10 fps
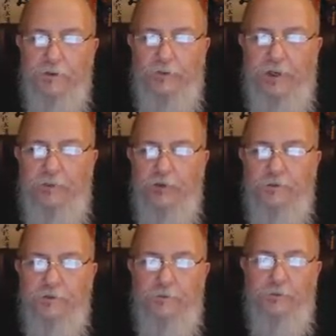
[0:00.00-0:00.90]
are
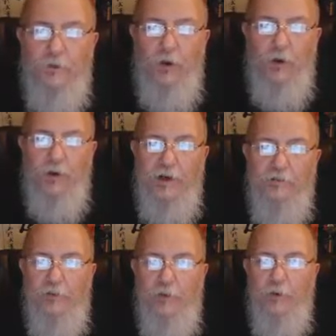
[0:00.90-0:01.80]
mammals, or
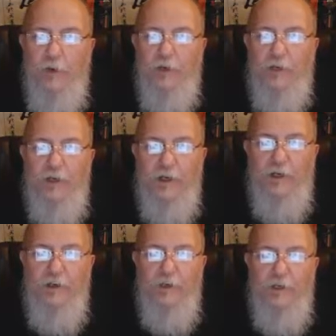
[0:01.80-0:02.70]
whatever we wanted,
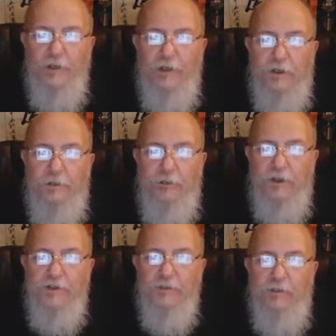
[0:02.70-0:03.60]

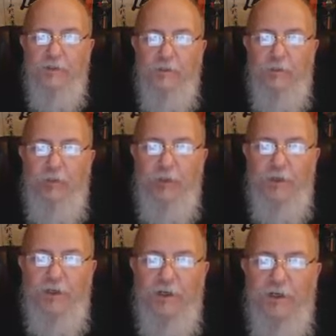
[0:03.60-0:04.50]
because what's
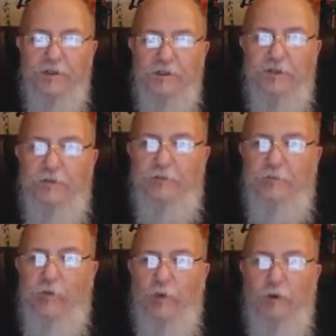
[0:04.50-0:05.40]
important is the
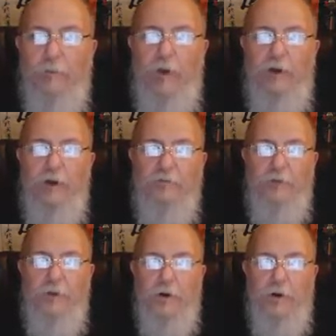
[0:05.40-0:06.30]
form of
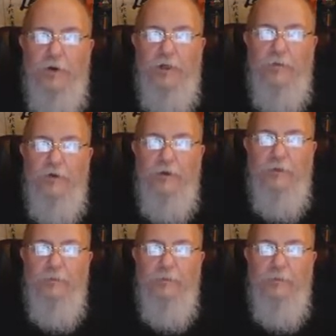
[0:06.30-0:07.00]
the argument.